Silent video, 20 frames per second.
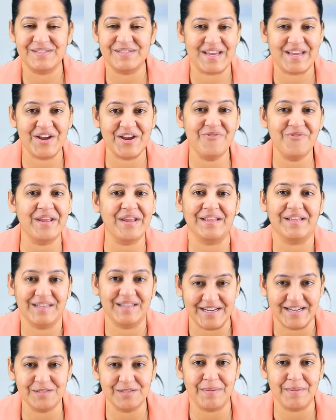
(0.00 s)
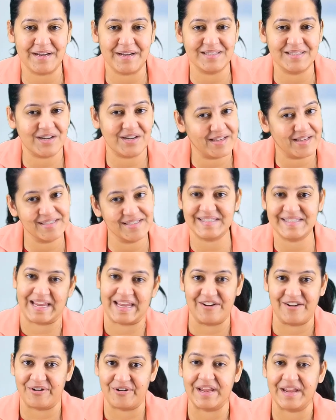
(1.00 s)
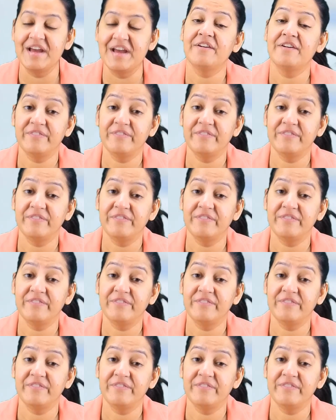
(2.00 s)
secondary? That is metastatic is secondary.